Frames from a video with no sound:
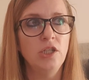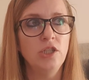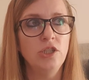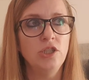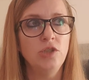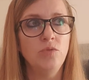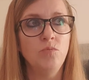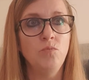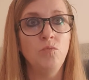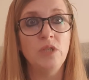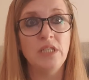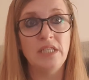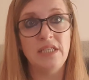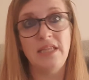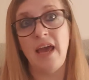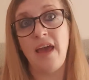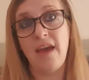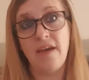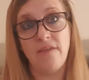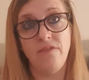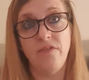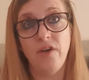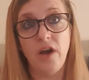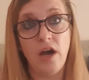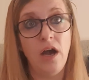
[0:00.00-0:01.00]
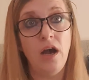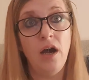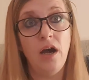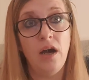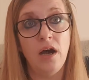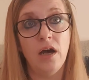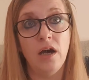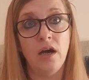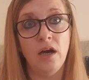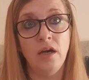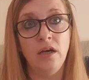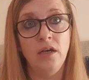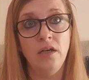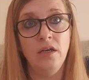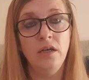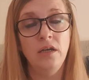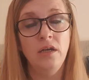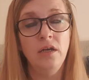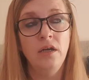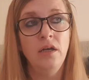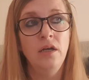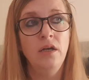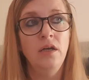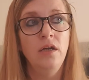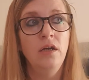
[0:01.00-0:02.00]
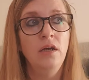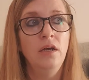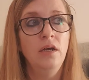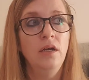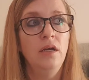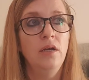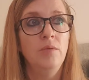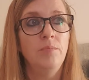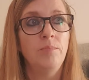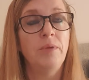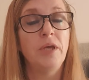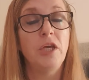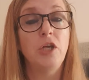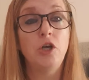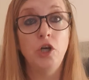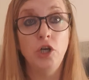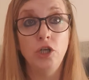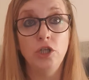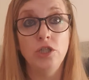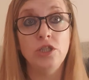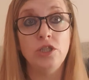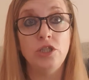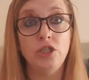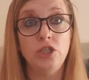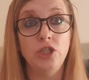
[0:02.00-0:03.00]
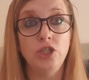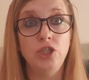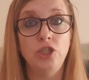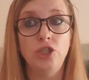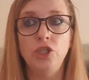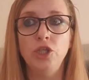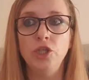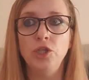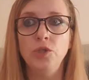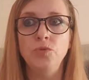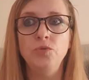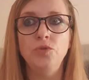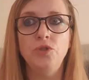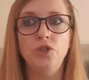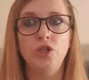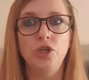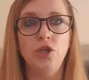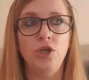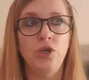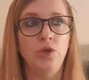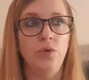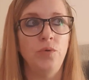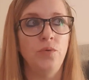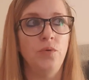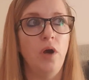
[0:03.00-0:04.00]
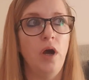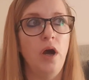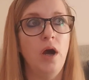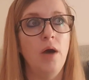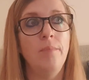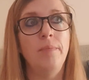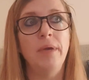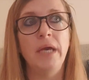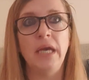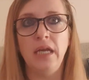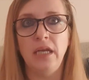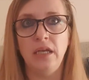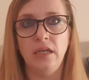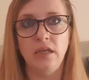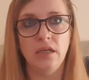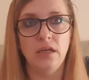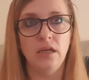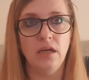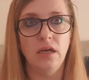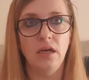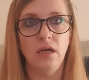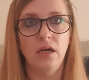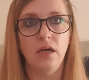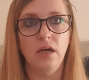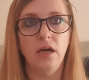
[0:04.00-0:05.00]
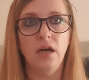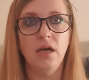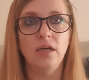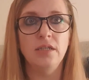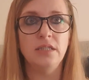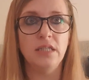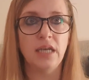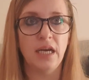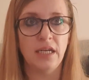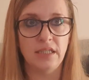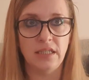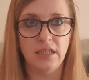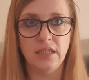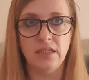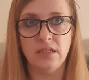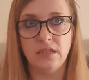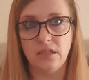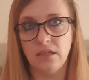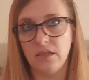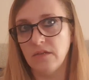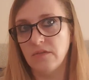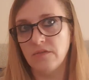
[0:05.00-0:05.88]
was there for her, because due to her being her daddy's